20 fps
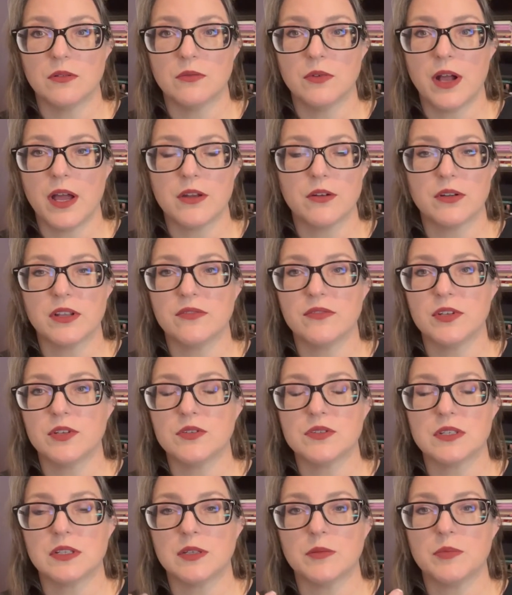I don't even
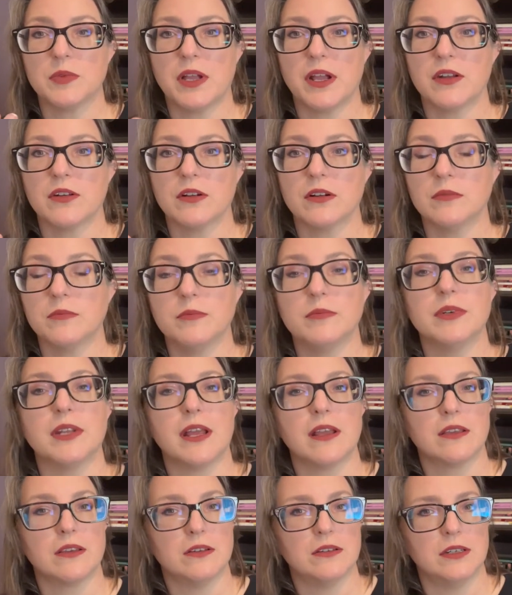use a lip liner, but
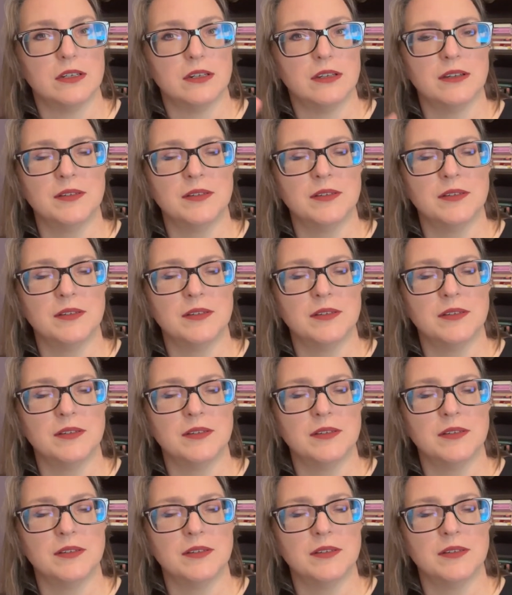I could.